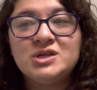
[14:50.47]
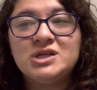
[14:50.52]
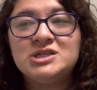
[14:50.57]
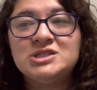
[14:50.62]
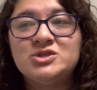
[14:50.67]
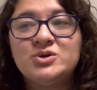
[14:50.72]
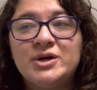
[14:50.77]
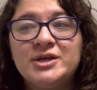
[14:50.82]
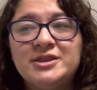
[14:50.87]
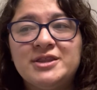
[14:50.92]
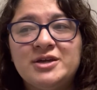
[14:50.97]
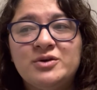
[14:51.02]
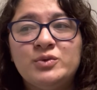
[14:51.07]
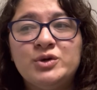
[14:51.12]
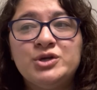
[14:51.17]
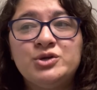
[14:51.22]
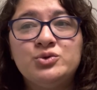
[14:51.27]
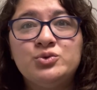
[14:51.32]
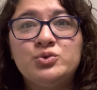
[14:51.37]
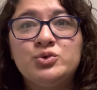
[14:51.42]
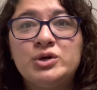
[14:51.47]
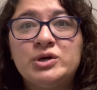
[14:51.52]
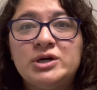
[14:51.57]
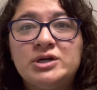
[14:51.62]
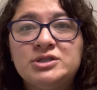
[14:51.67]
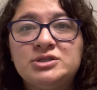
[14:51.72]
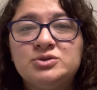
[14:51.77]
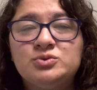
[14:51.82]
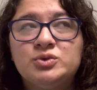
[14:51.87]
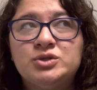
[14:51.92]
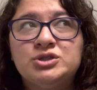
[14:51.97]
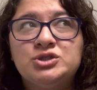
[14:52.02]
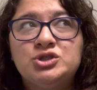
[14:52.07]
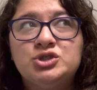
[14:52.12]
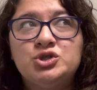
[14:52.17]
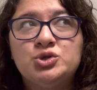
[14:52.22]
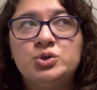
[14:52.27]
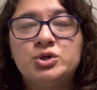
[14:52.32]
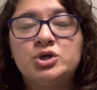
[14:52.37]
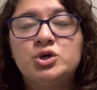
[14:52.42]
So I think when
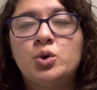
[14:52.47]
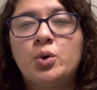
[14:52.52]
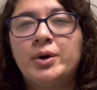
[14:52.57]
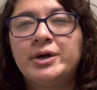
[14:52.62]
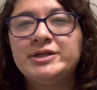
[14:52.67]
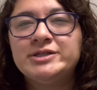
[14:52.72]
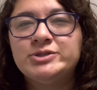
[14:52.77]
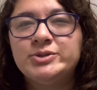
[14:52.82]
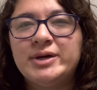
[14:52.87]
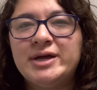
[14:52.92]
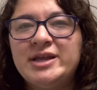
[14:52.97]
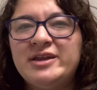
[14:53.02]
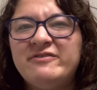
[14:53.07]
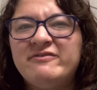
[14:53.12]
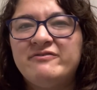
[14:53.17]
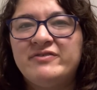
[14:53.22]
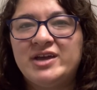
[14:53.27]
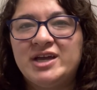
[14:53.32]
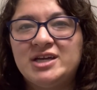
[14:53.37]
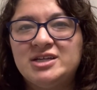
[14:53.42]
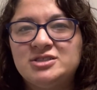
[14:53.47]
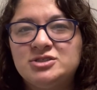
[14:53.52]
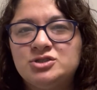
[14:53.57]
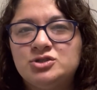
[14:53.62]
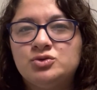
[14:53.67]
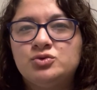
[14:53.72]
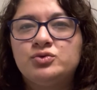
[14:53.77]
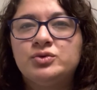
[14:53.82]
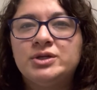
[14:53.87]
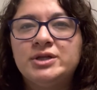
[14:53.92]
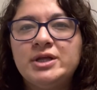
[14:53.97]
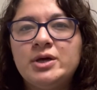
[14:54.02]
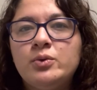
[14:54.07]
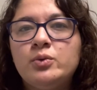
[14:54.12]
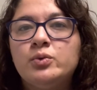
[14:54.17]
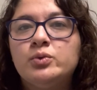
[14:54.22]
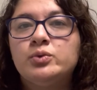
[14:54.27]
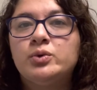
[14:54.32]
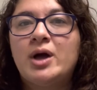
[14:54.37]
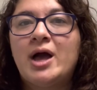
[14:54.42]
you're going to an event, you
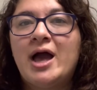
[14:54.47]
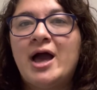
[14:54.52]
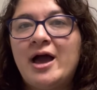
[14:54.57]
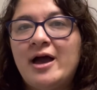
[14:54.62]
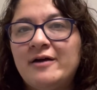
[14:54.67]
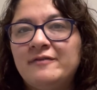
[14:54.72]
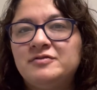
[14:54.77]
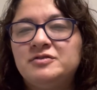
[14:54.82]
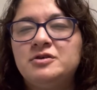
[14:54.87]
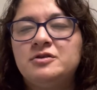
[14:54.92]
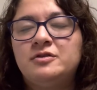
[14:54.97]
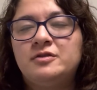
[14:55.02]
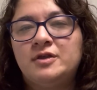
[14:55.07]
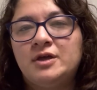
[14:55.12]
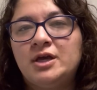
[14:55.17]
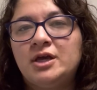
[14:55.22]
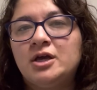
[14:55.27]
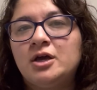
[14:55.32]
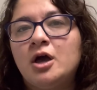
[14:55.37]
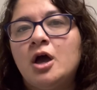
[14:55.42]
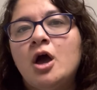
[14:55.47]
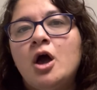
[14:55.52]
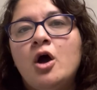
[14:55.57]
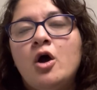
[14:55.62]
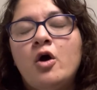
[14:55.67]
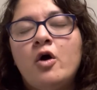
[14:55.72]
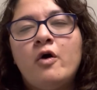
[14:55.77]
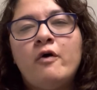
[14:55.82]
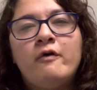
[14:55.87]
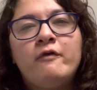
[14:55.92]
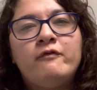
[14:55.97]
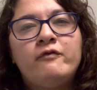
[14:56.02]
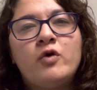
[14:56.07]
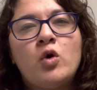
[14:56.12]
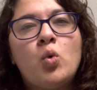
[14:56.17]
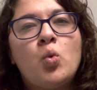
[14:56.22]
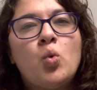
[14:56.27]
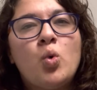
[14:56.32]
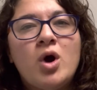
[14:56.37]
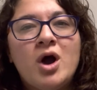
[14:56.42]
really have to think of
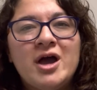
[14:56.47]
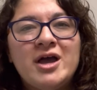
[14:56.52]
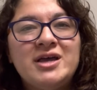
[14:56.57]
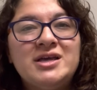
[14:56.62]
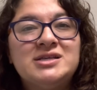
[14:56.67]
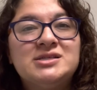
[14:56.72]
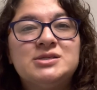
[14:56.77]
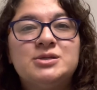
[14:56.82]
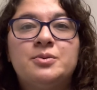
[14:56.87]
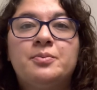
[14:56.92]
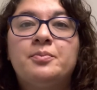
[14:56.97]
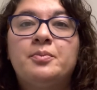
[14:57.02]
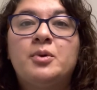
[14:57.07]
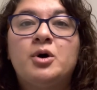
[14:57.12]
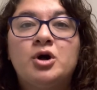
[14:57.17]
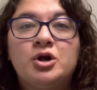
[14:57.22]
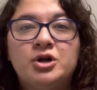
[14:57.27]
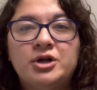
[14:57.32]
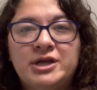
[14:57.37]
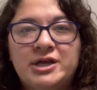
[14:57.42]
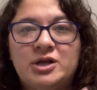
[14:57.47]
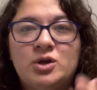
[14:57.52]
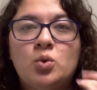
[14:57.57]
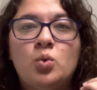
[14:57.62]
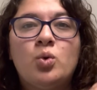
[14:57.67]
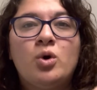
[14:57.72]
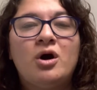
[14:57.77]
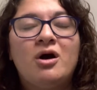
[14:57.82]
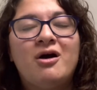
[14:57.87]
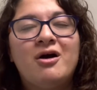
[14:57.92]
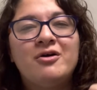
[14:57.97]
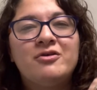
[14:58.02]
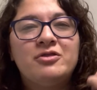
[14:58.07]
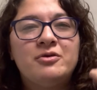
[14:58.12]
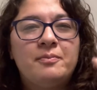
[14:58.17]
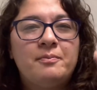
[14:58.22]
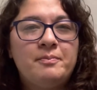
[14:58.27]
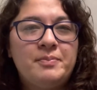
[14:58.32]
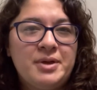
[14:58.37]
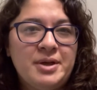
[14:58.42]
what is the market, what are
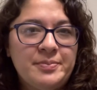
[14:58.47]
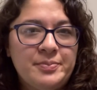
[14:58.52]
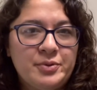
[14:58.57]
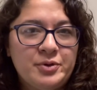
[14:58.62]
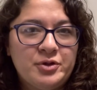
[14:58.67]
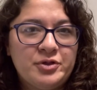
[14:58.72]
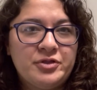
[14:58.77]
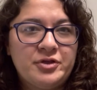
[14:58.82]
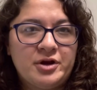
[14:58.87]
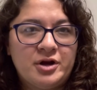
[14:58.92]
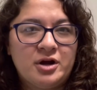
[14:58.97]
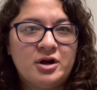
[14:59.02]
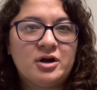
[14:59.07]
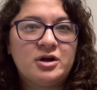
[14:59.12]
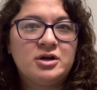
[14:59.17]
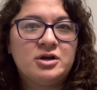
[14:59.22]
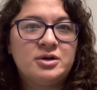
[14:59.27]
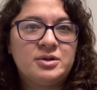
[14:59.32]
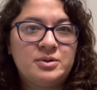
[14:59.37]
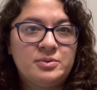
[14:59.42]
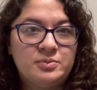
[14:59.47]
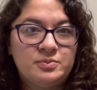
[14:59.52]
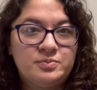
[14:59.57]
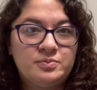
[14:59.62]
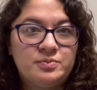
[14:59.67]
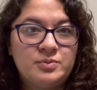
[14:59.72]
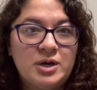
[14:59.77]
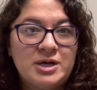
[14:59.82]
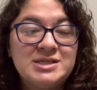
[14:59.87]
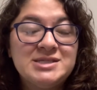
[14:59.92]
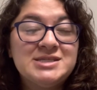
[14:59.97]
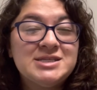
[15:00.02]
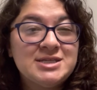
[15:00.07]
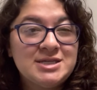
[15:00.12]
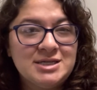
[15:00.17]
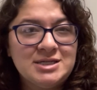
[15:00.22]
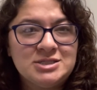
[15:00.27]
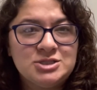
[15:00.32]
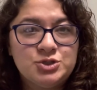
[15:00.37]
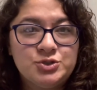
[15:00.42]
the people that are gonna
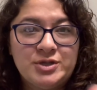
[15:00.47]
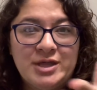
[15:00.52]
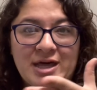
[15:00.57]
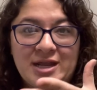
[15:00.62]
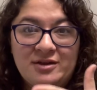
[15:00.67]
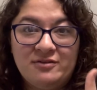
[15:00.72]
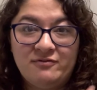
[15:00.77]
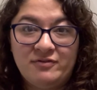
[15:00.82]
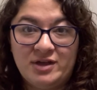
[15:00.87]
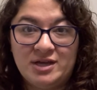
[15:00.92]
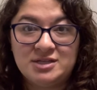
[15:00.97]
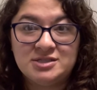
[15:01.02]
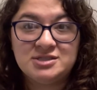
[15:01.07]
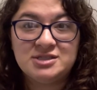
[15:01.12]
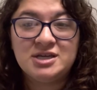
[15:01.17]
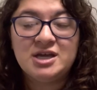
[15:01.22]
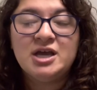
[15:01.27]
attend to that event